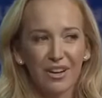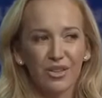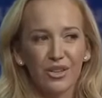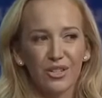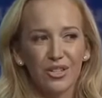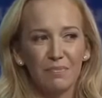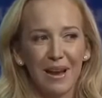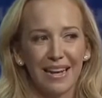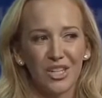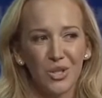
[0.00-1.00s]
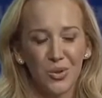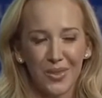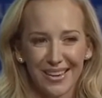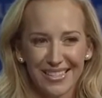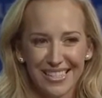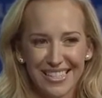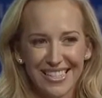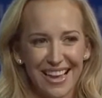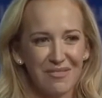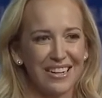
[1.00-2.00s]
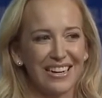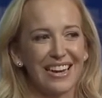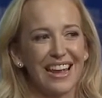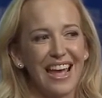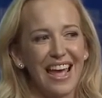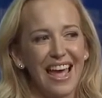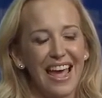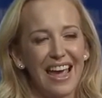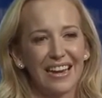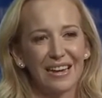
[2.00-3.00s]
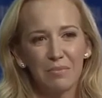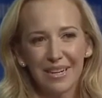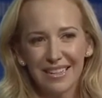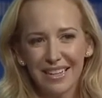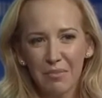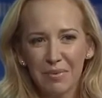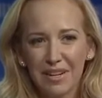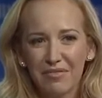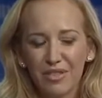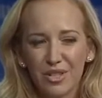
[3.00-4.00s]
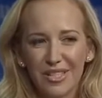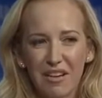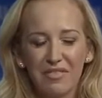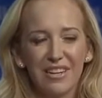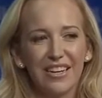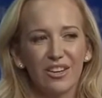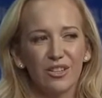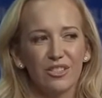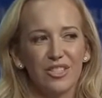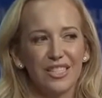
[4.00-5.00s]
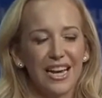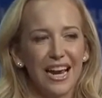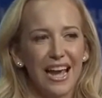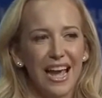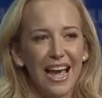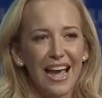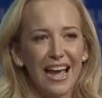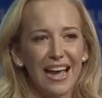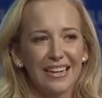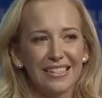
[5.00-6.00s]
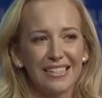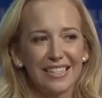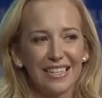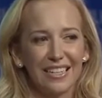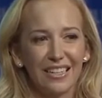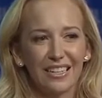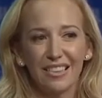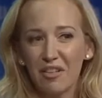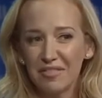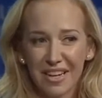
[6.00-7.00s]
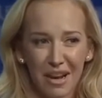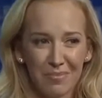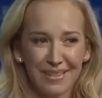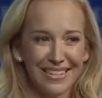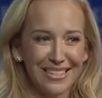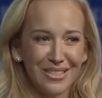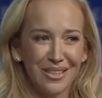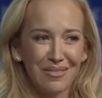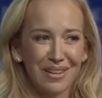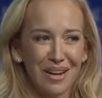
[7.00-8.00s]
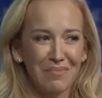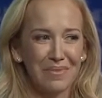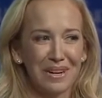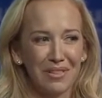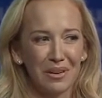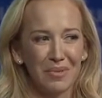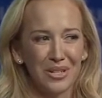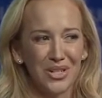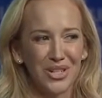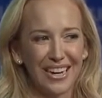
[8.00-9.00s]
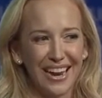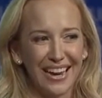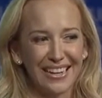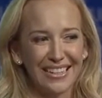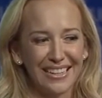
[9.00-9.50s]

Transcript: co-founders back in 2007, and I had been at the company for 7 years and loved the company, still love the company very much today.